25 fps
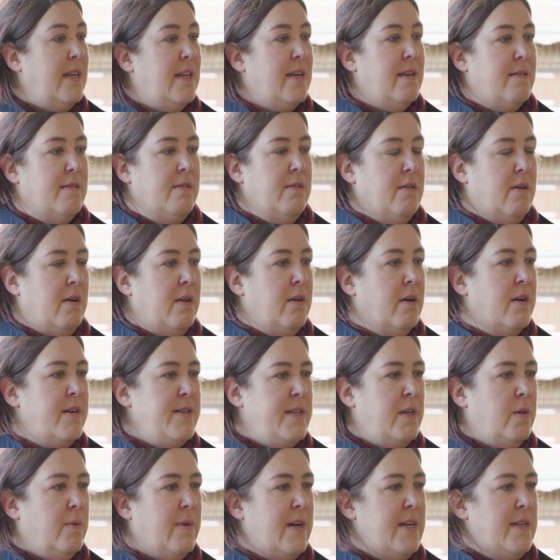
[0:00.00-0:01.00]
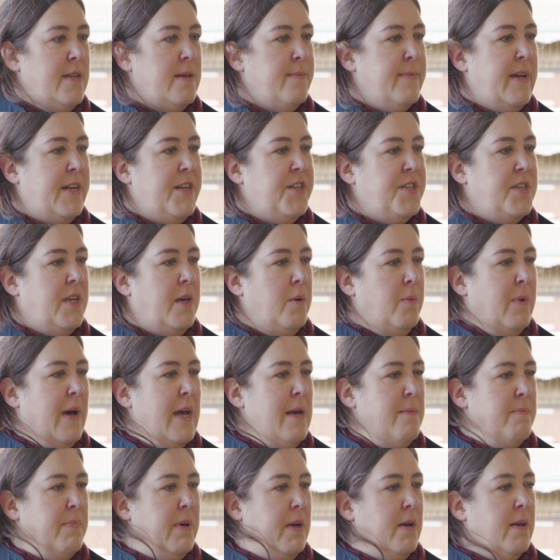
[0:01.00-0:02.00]
That's not an ideal way to manage their
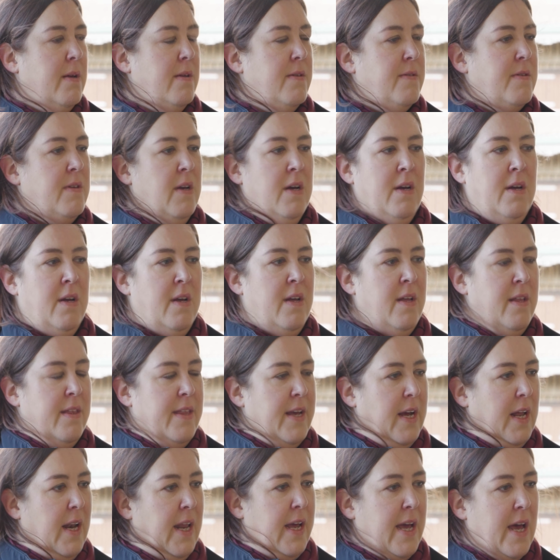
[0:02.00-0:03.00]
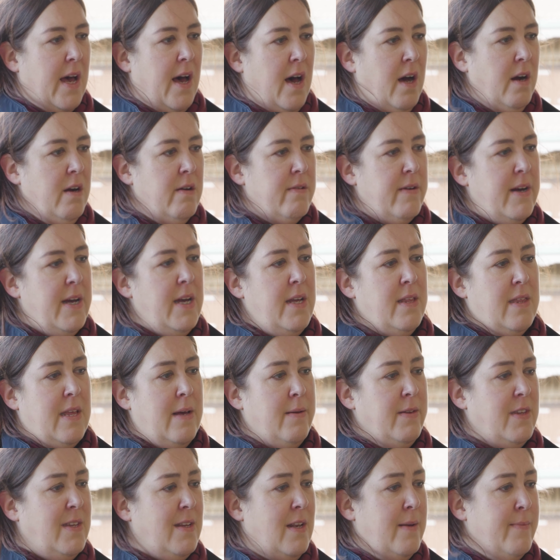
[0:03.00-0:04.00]
weight because they're going to get hungry,
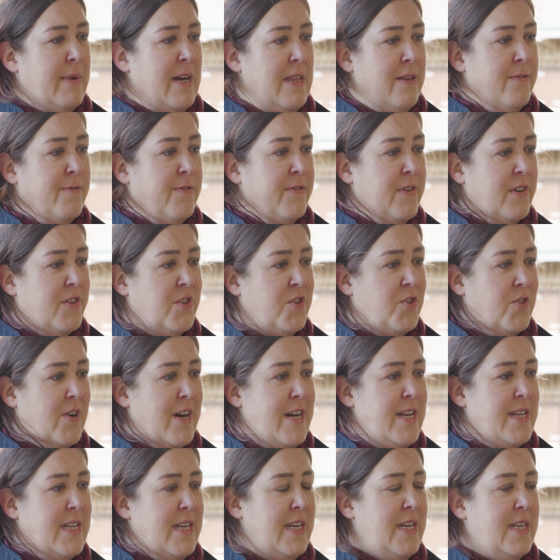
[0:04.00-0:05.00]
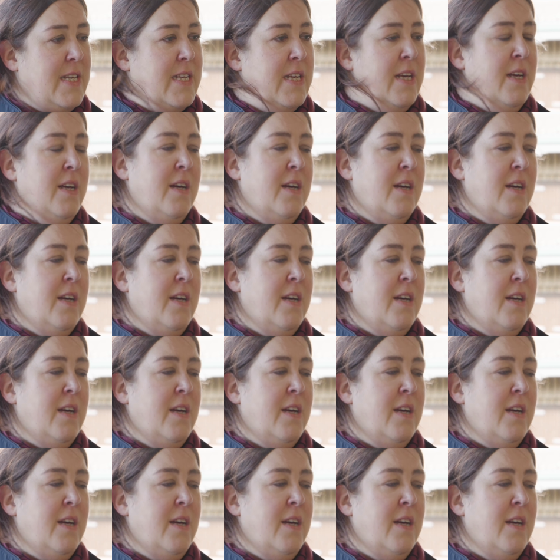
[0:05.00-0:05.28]
that's going to make them frustrated,